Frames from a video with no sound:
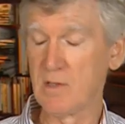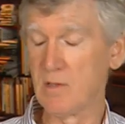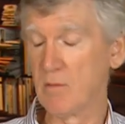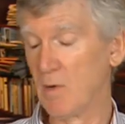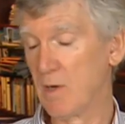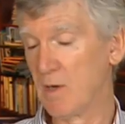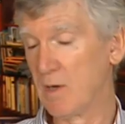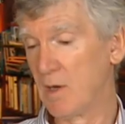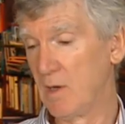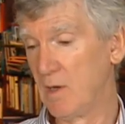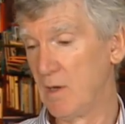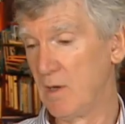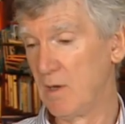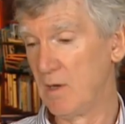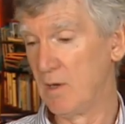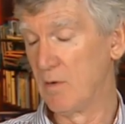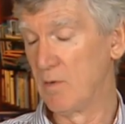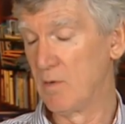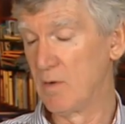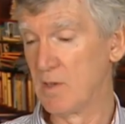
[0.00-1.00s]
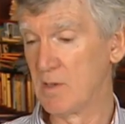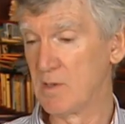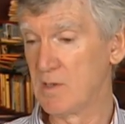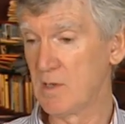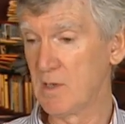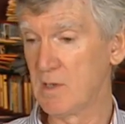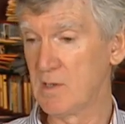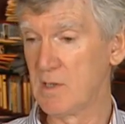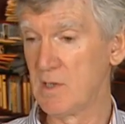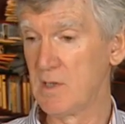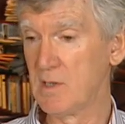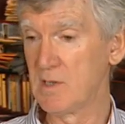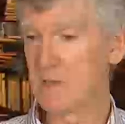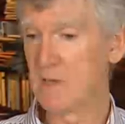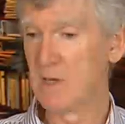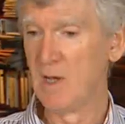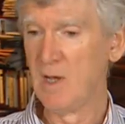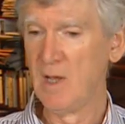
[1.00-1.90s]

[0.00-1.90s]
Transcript: The One Day of the Year in the 60s,